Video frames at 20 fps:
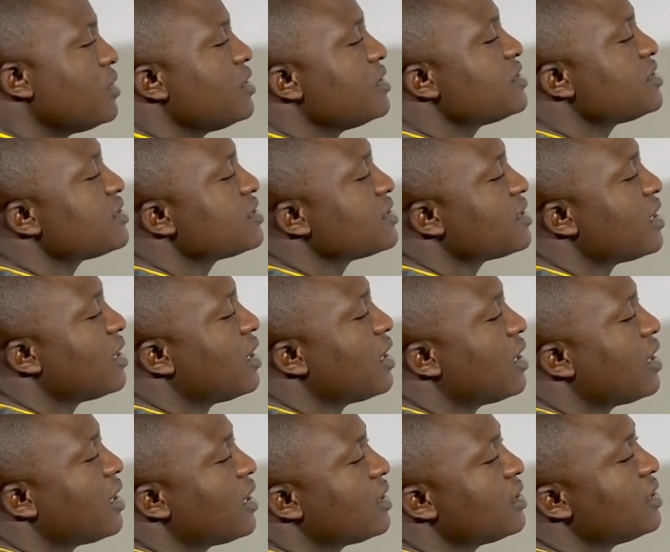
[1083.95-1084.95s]
this,
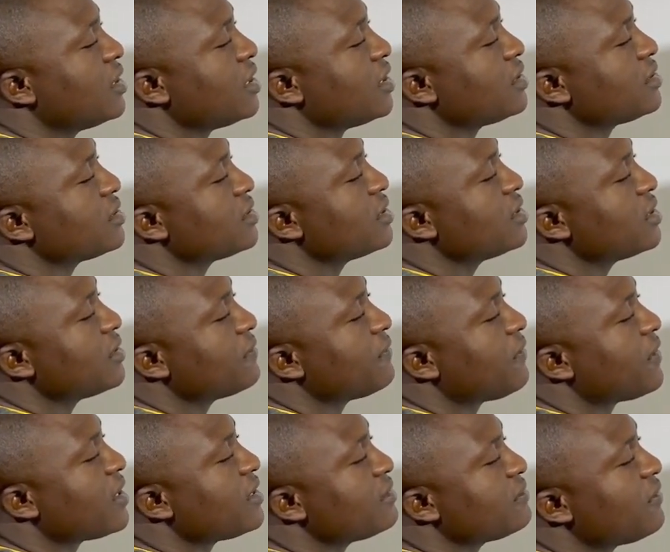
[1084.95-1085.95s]
then
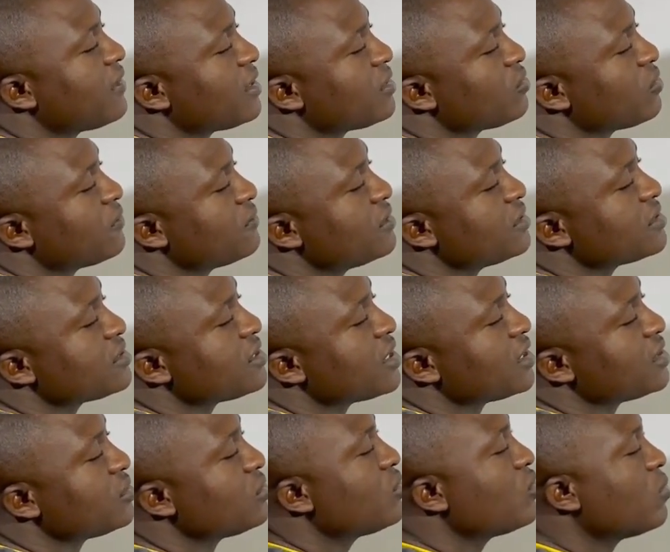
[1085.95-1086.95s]
find the value of this,
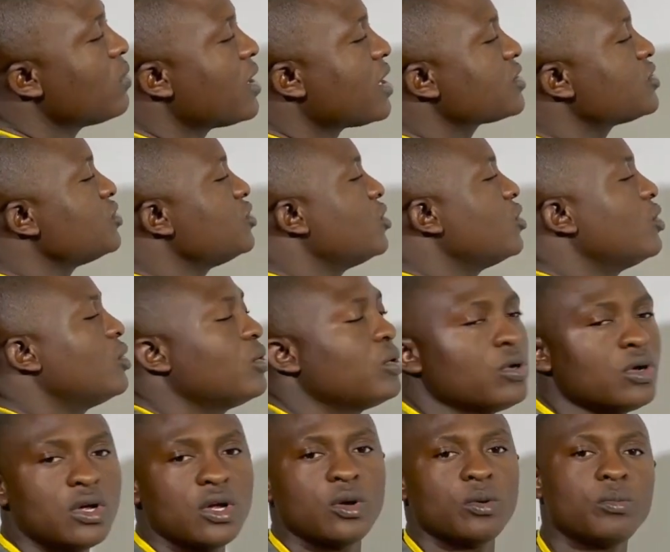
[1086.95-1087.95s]
then you go back to your
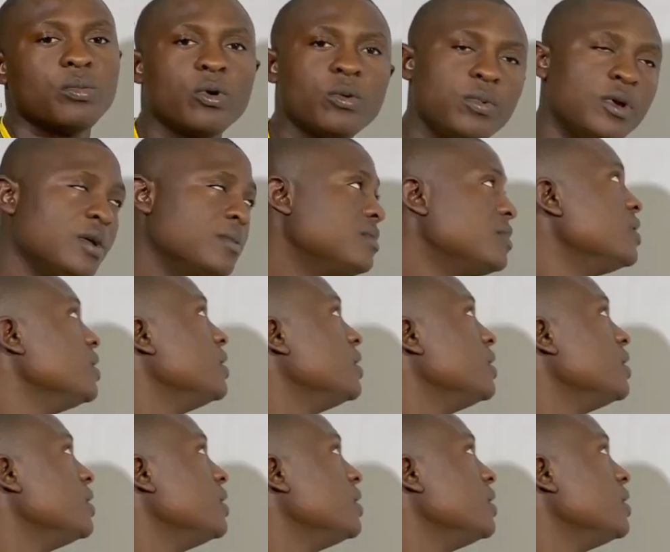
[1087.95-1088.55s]
problem.